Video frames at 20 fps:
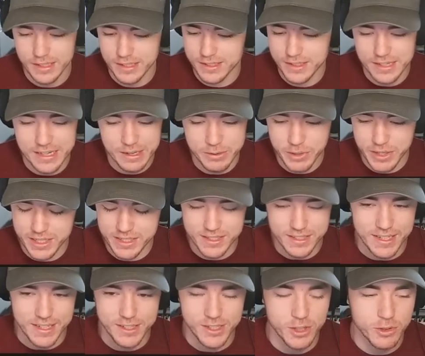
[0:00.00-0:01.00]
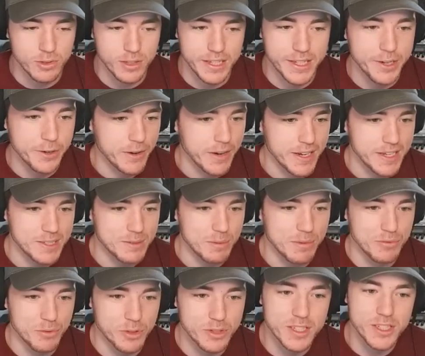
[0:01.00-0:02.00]
It's not what I said. Don't lick your hands
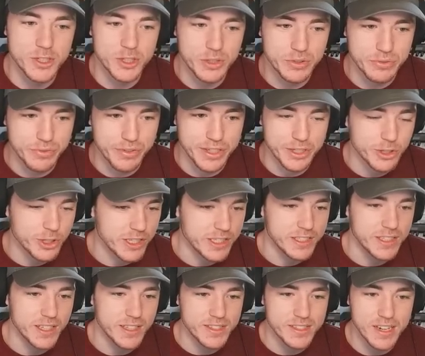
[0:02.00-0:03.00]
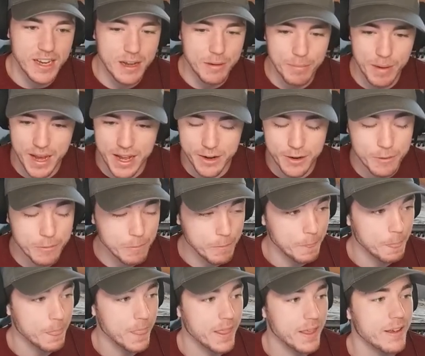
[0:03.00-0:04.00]
before touching fish. It does not matter.
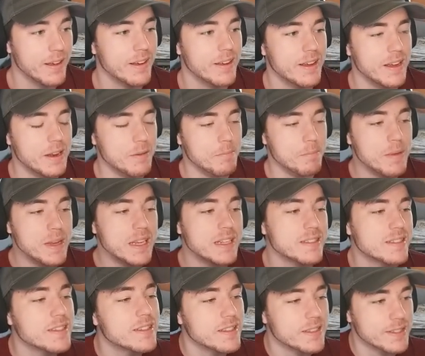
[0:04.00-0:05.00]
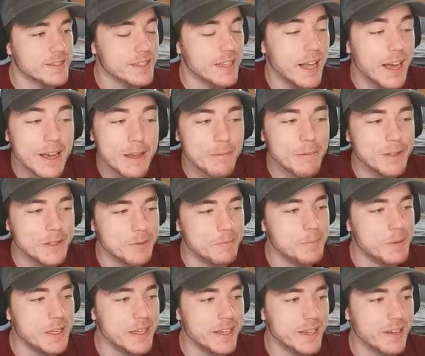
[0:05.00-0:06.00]
It means that the slime is
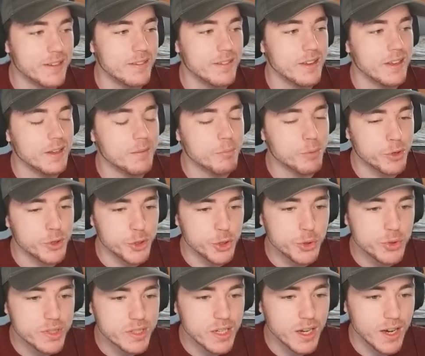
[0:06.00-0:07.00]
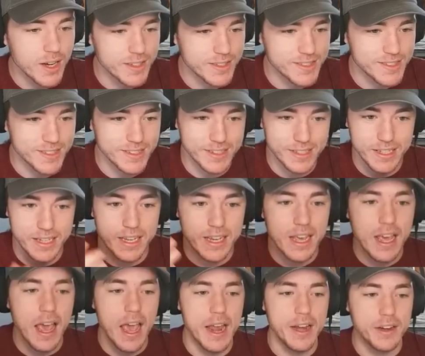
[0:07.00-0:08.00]
being produced constantly
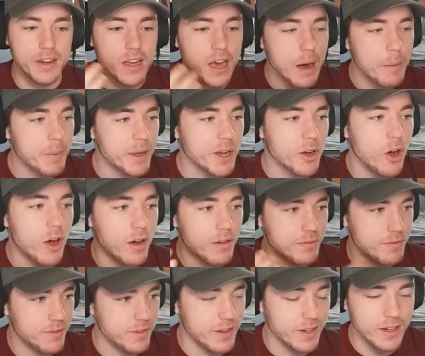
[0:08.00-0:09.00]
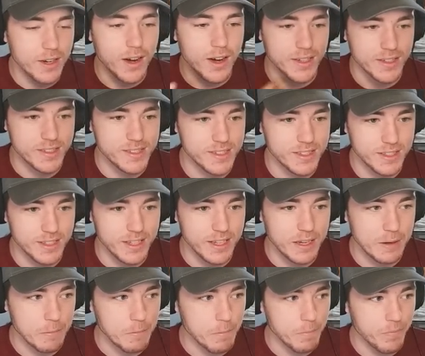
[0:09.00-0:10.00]
and coming off
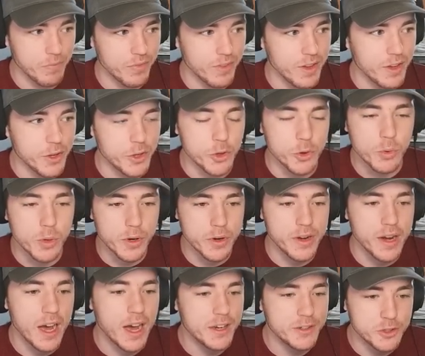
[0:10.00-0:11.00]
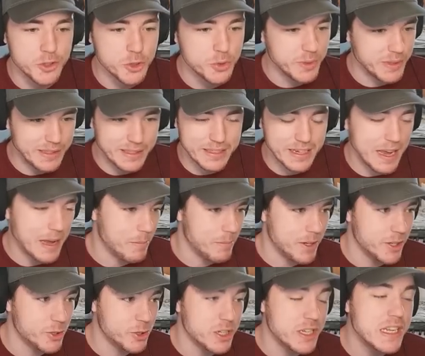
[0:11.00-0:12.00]
constantly. You are not doing
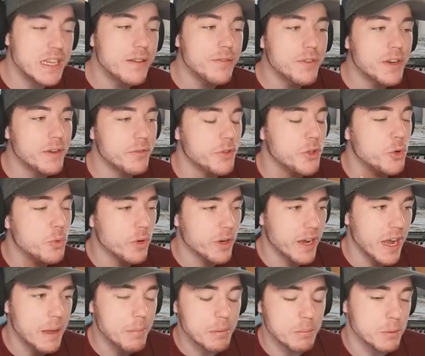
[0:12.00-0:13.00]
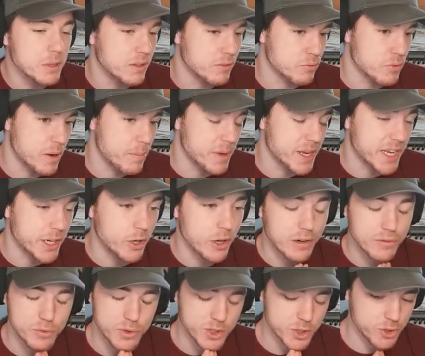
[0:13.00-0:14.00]
damage, even if you were capable of rubbing it
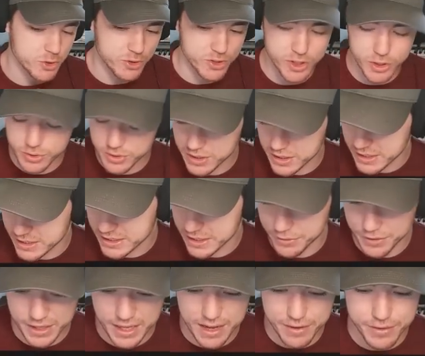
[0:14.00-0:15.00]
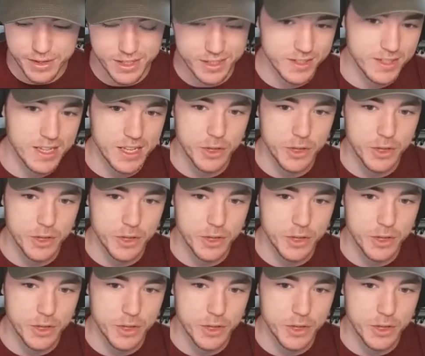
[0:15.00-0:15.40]
off, which there's no scientific evidence that